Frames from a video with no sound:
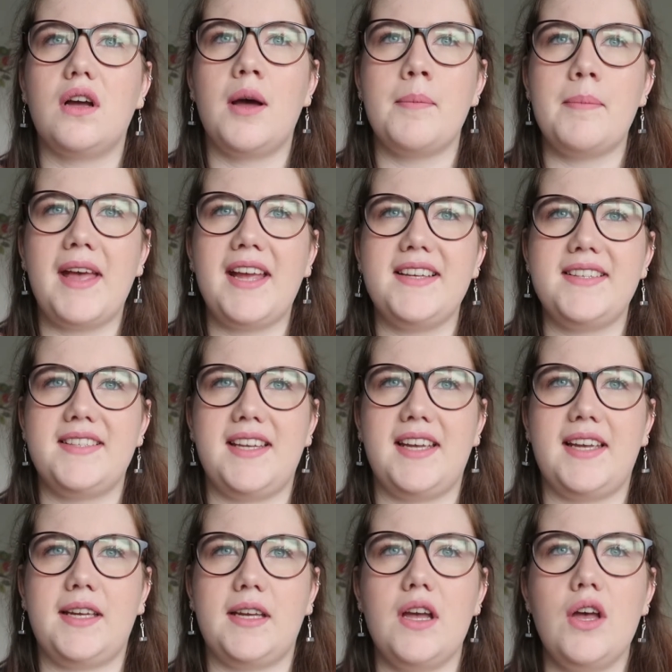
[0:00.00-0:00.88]

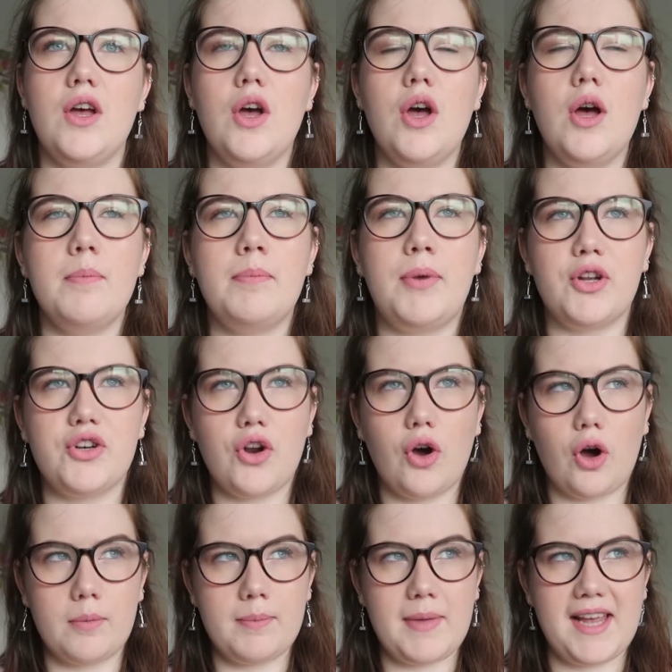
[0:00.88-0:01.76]
amazing, but
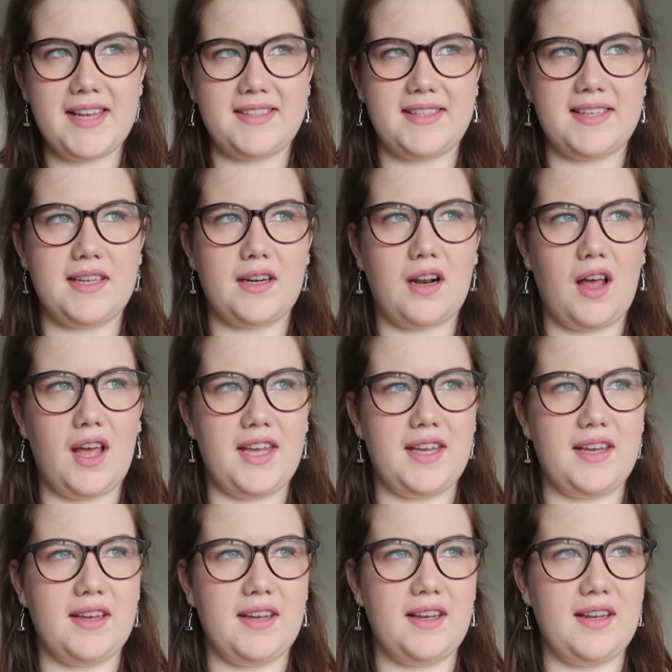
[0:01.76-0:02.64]
not amazing
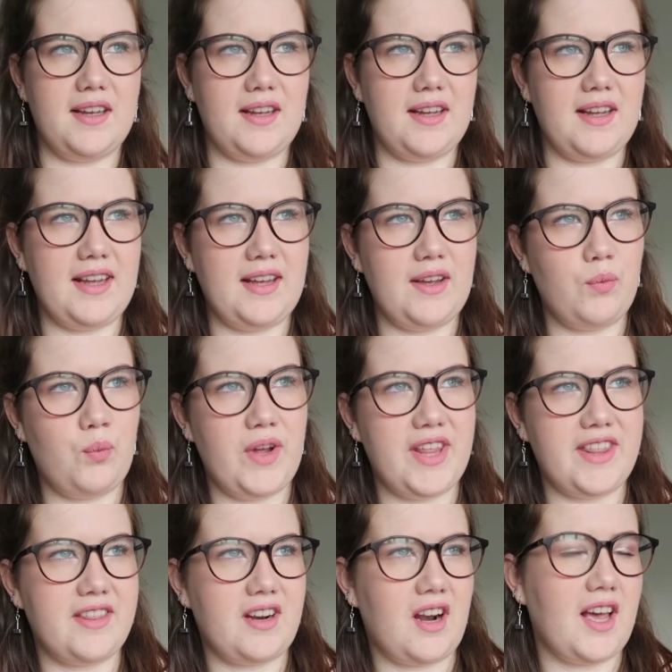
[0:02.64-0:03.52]
like
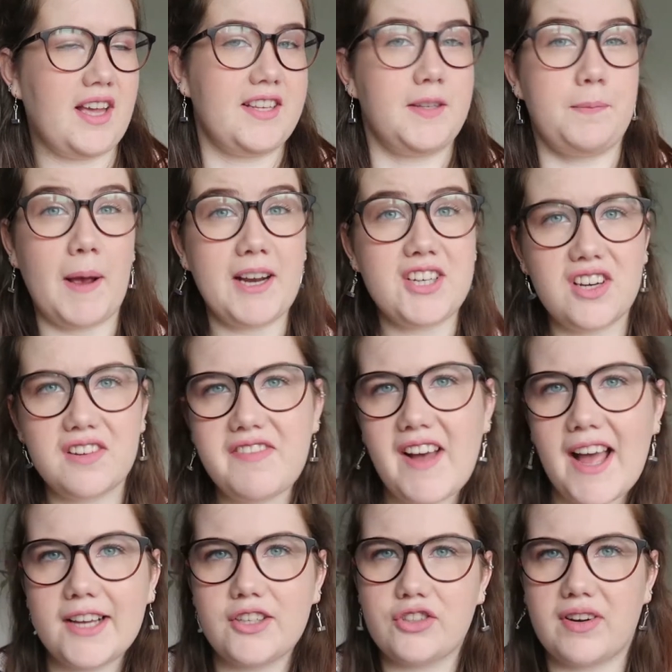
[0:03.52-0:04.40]
with like special
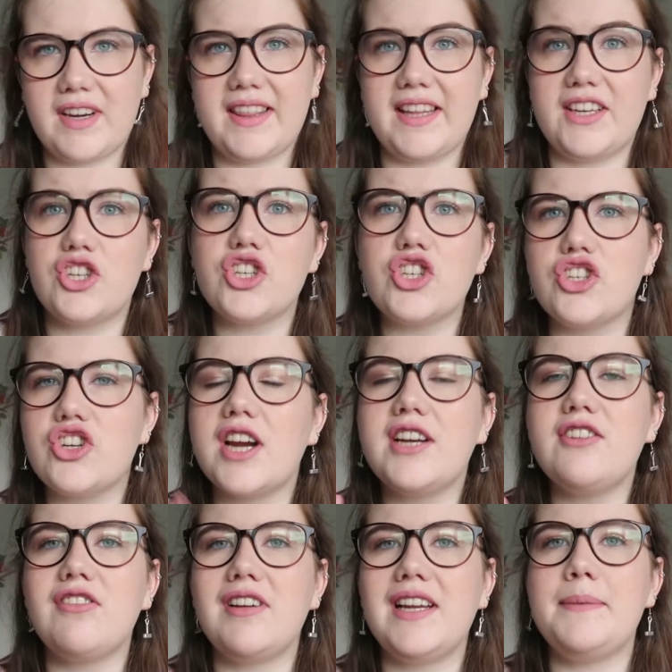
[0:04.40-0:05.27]
effects or anything, just
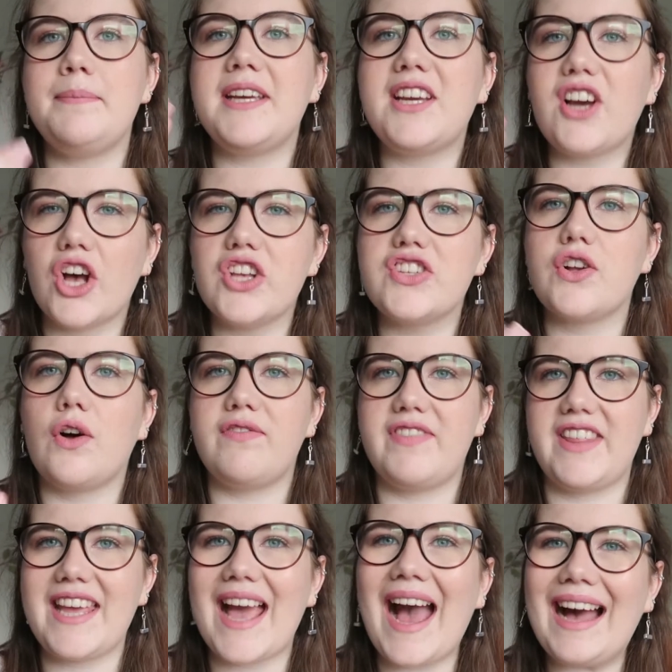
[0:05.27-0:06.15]
generally because
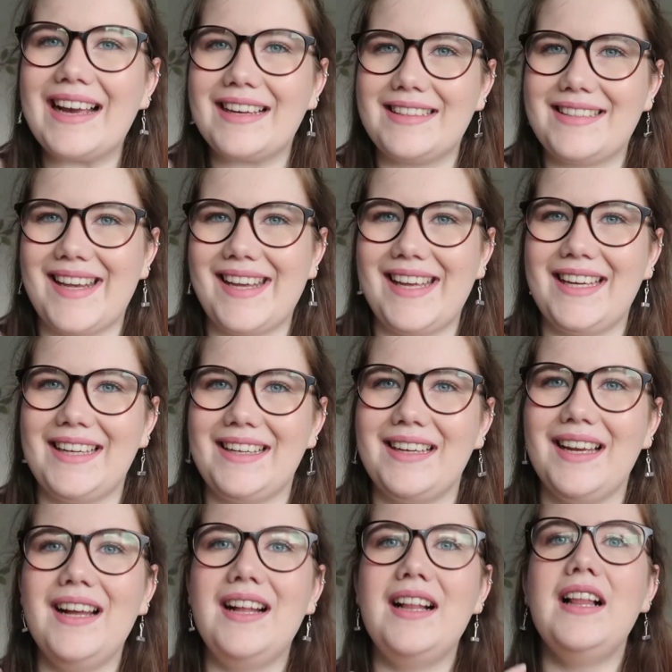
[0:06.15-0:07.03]
of the acting,